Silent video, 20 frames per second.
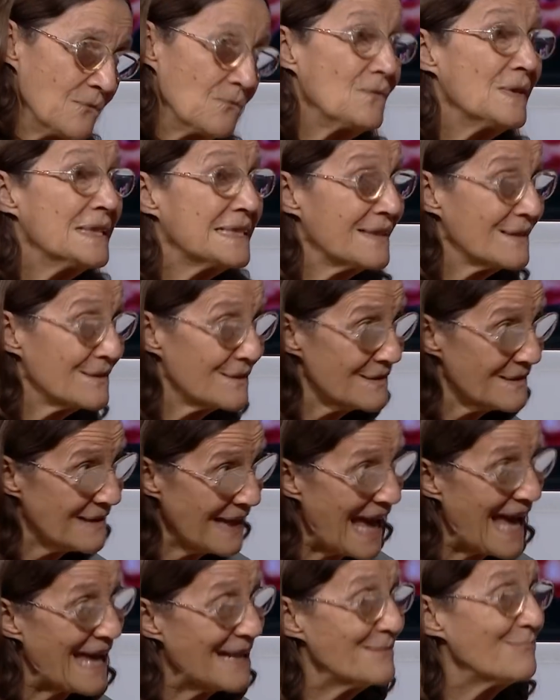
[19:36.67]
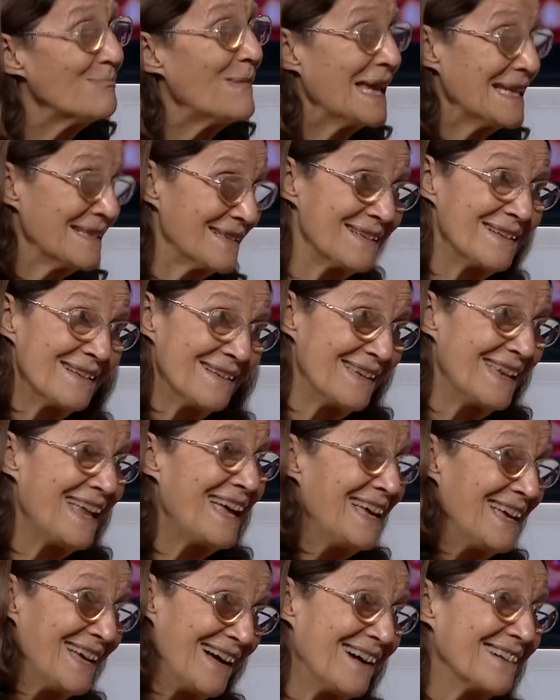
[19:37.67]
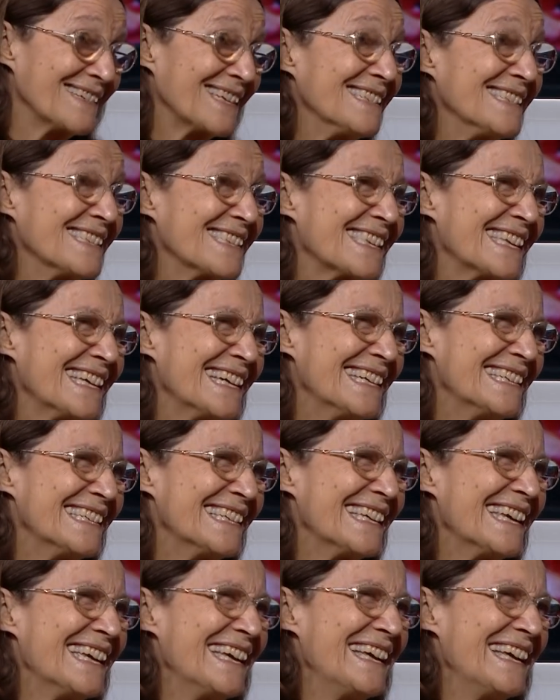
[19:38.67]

physical and mental, are concerned.